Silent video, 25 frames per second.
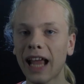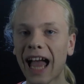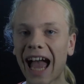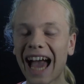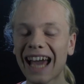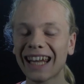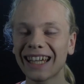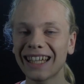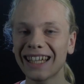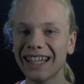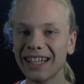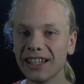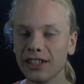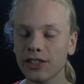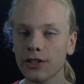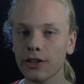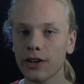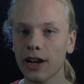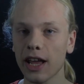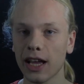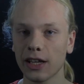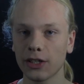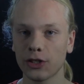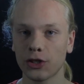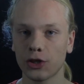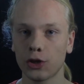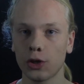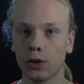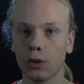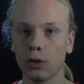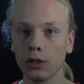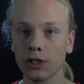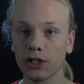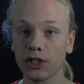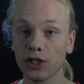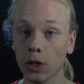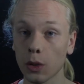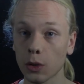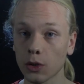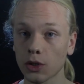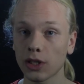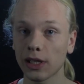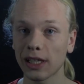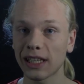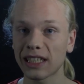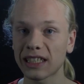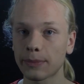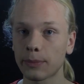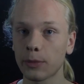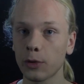An international
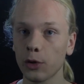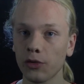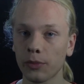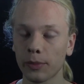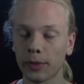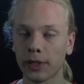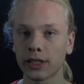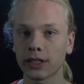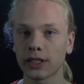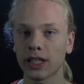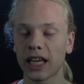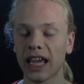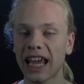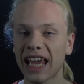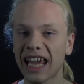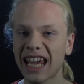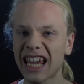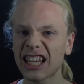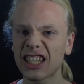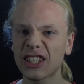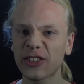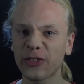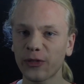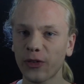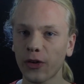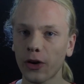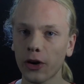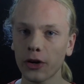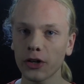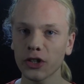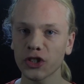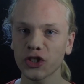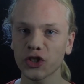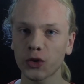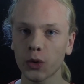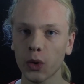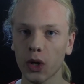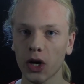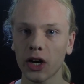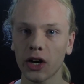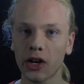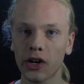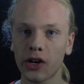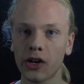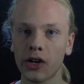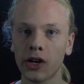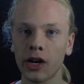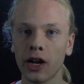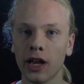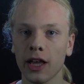socialist movement is far
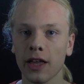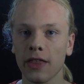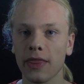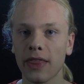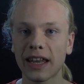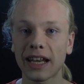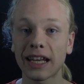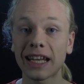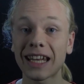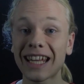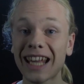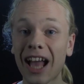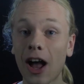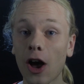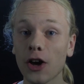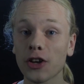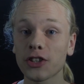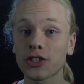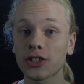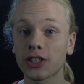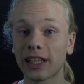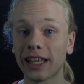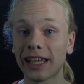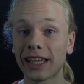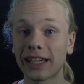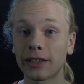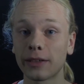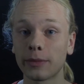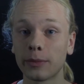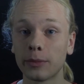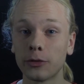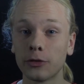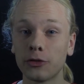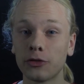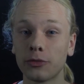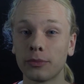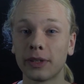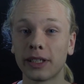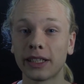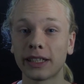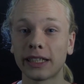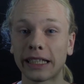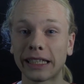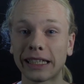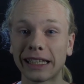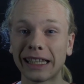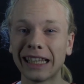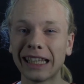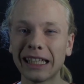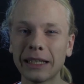stronger than an isolated movement
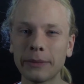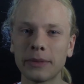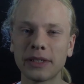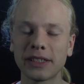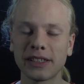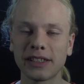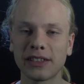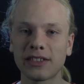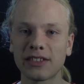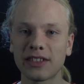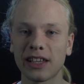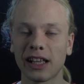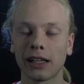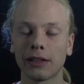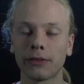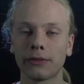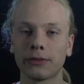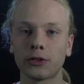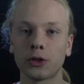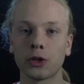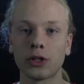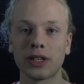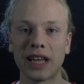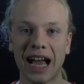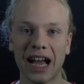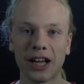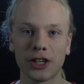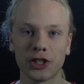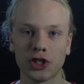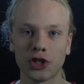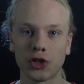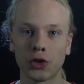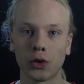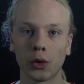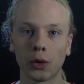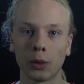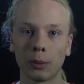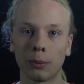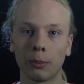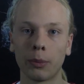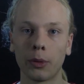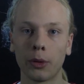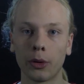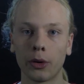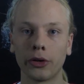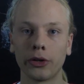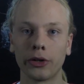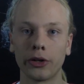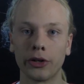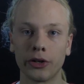that limits itself to national
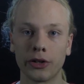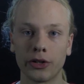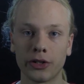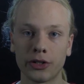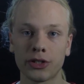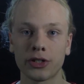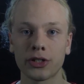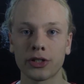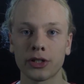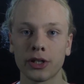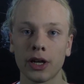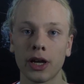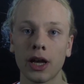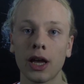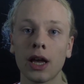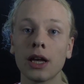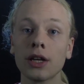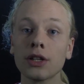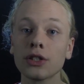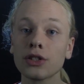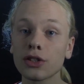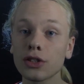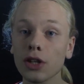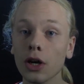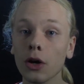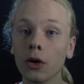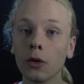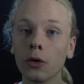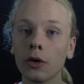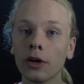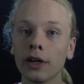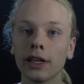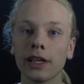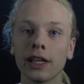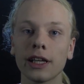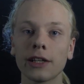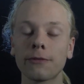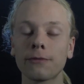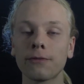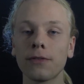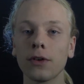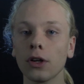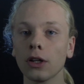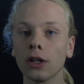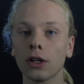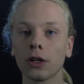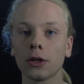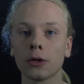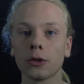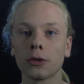borders. So it
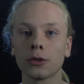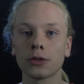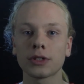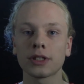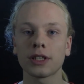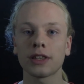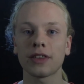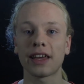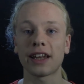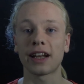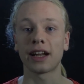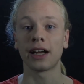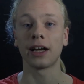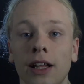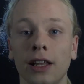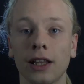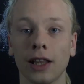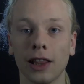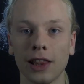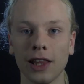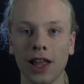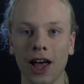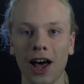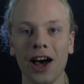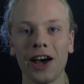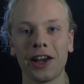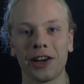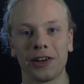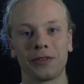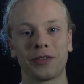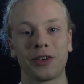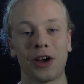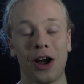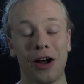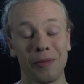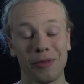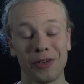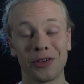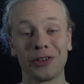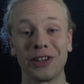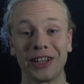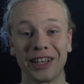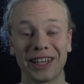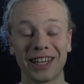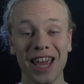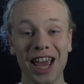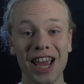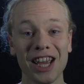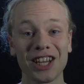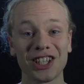follows that a lot of
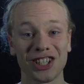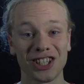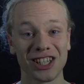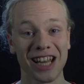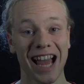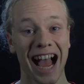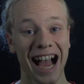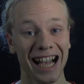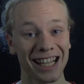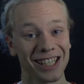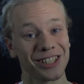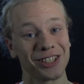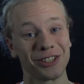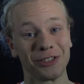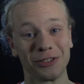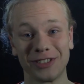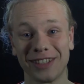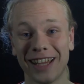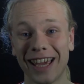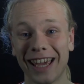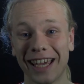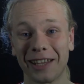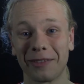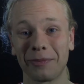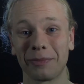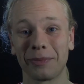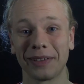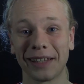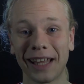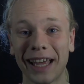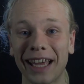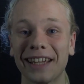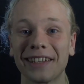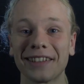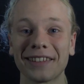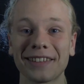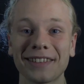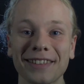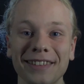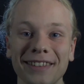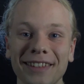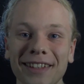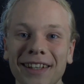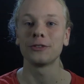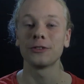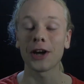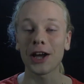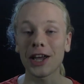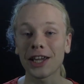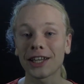communication has to take place.
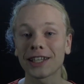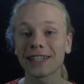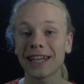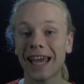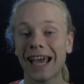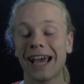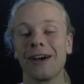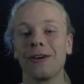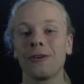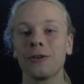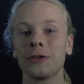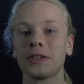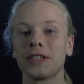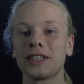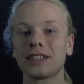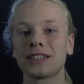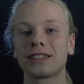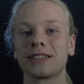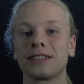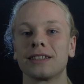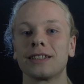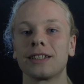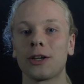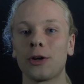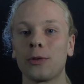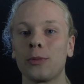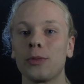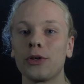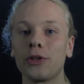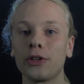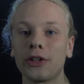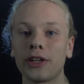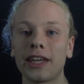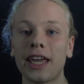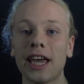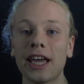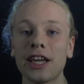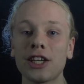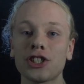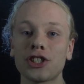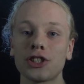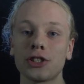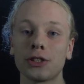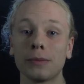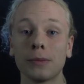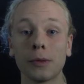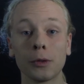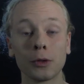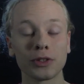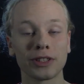Right now, this
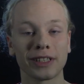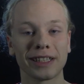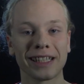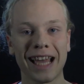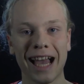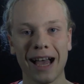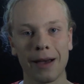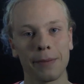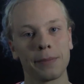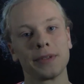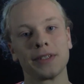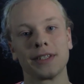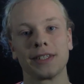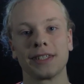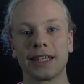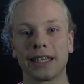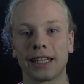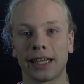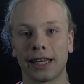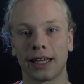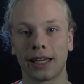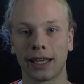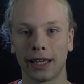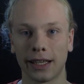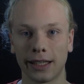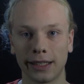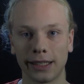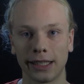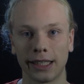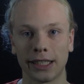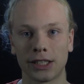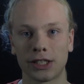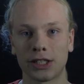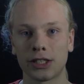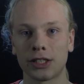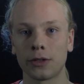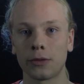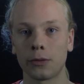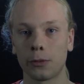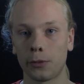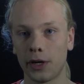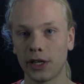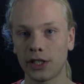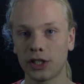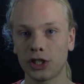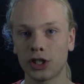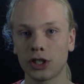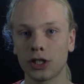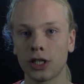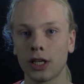communication mostly happens in English,
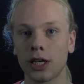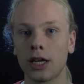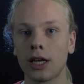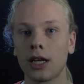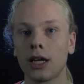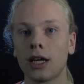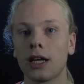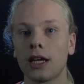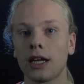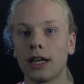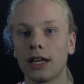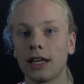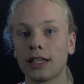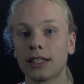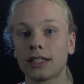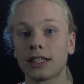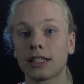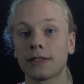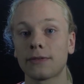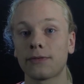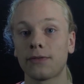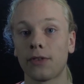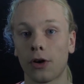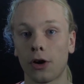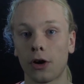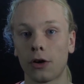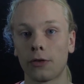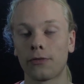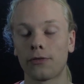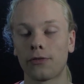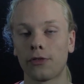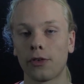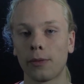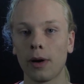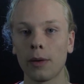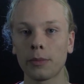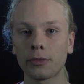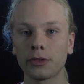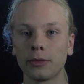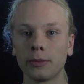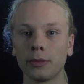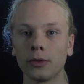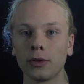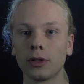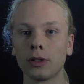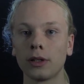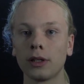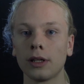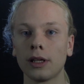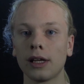which is far from
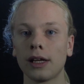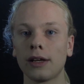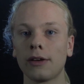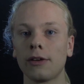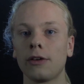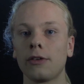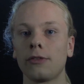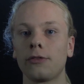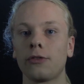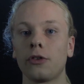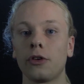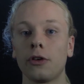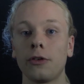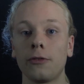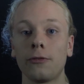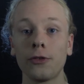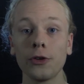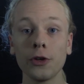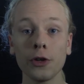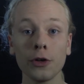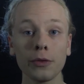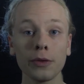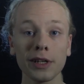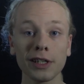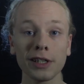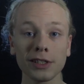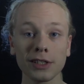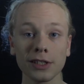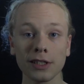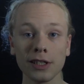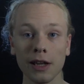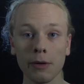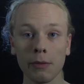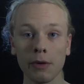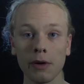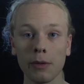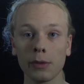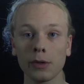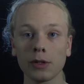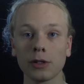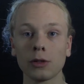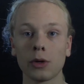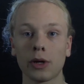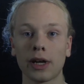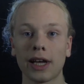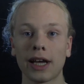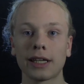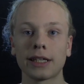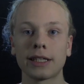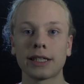optimal, for a few reasons that we will
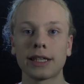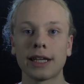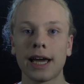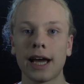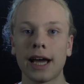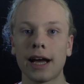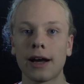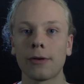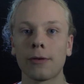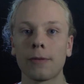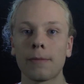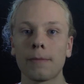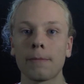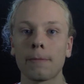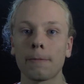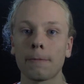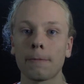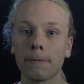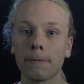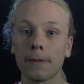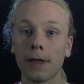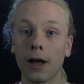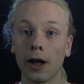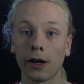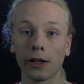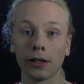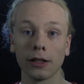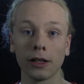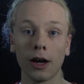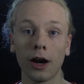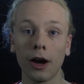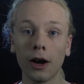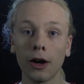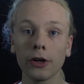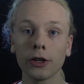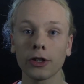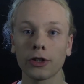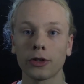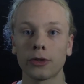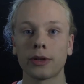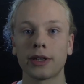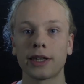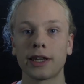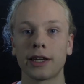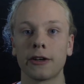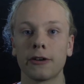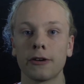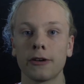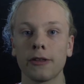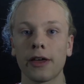look at now. I'll argue
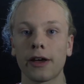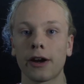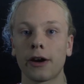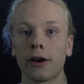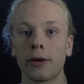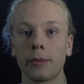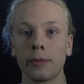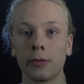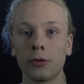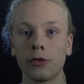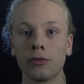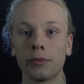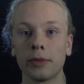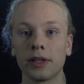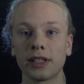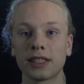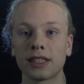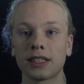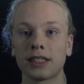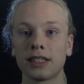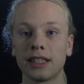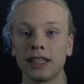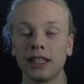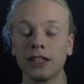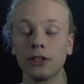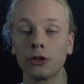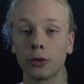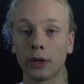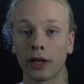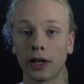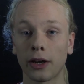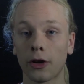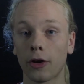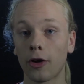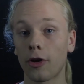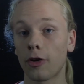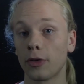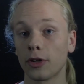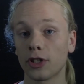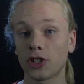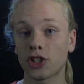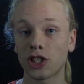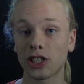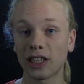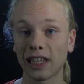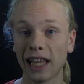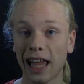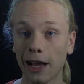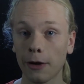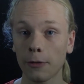here that our movements need to
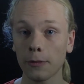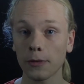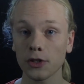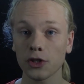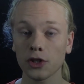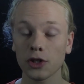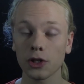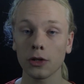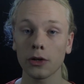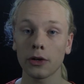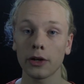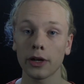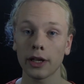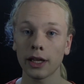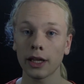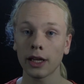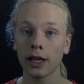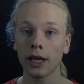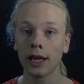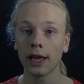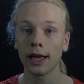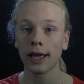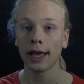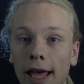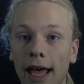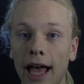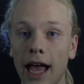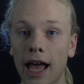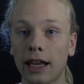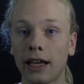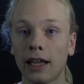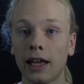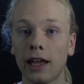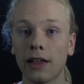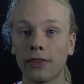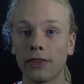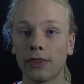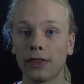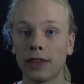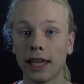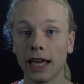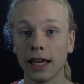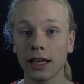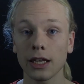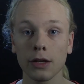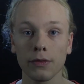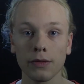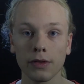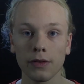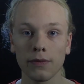encourage language learning, and at the
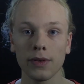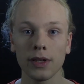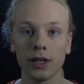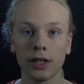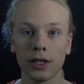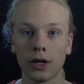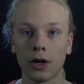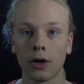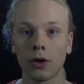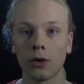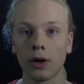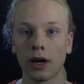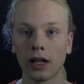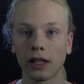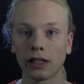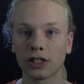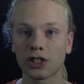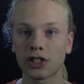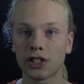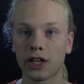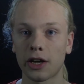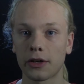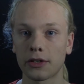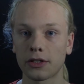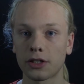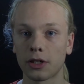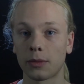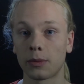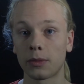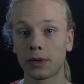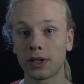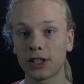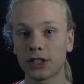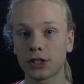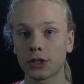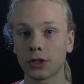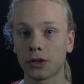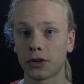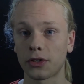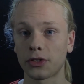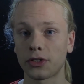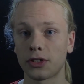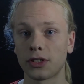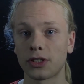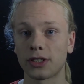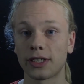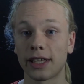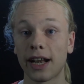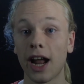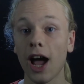end of the video I'll share some
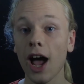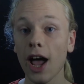resources that